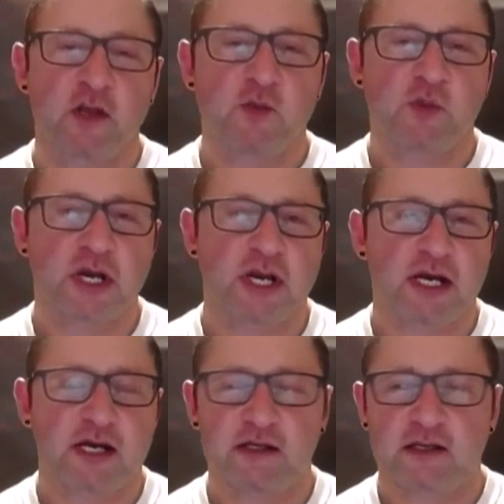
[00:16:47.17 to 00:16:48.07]
but
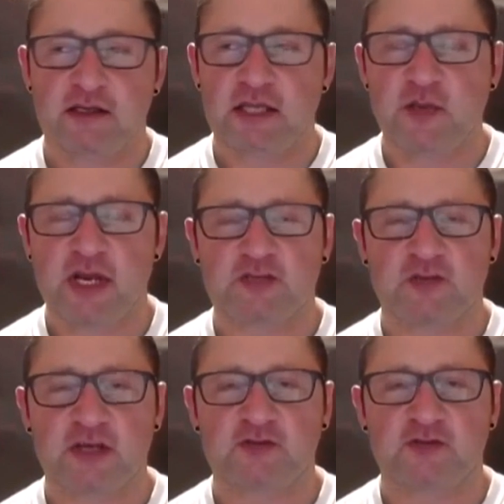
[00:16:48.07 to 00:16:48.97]
uh, keep a nice
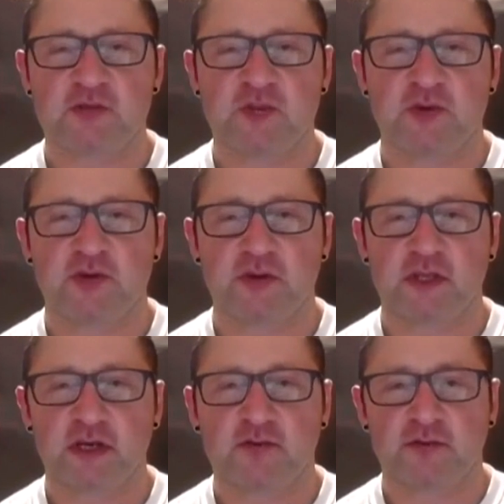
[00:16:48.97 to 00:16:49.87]
restroom, people. You
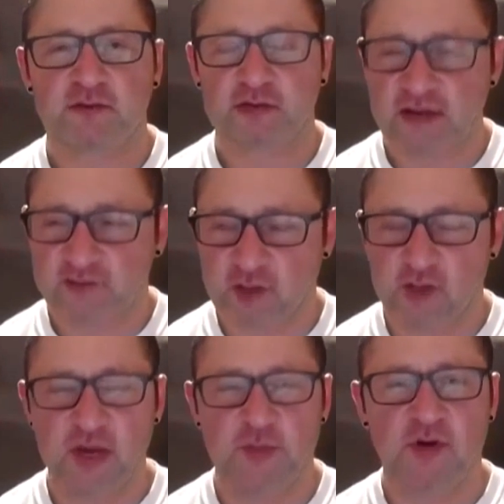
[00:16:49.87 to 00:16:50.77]
know, have
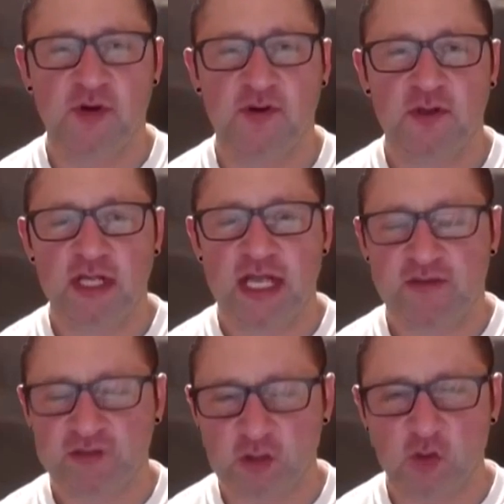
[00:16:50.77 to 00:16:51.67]
toilet paper,
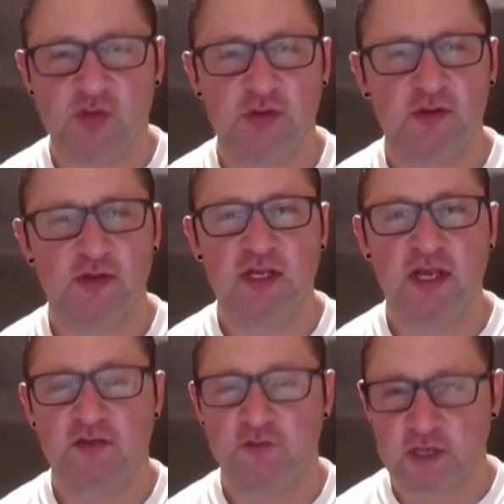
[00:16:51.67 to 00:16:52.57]
have soap,
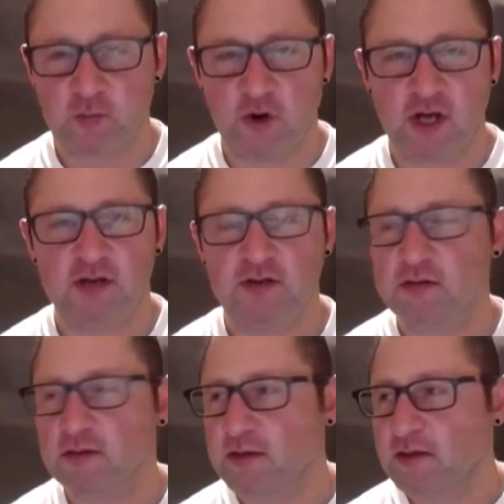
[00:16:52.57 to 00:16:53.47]
have running water,
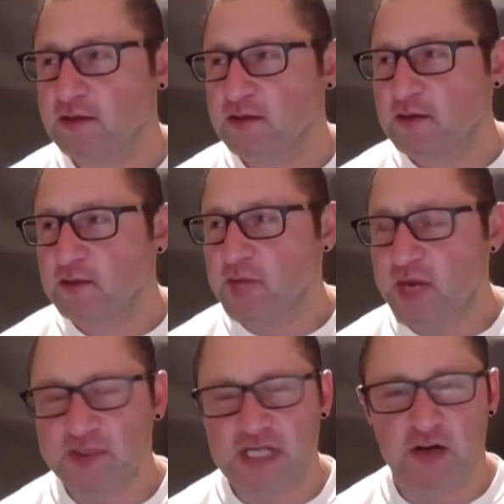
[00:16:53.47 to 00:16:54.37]

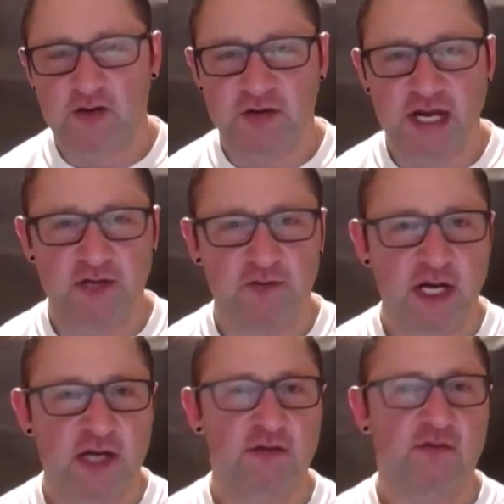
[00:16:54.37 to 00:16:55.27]
paper towels or hand
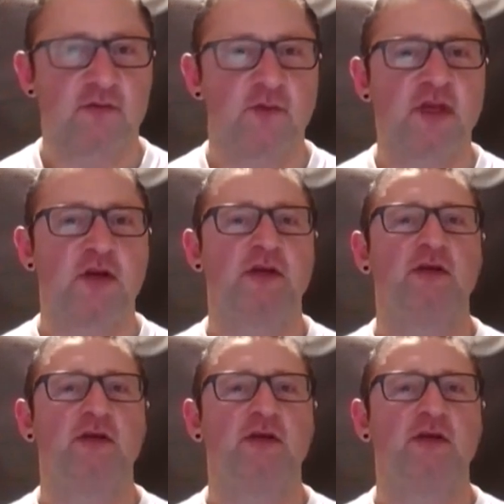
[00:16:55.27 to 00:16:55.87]
dryer would be good.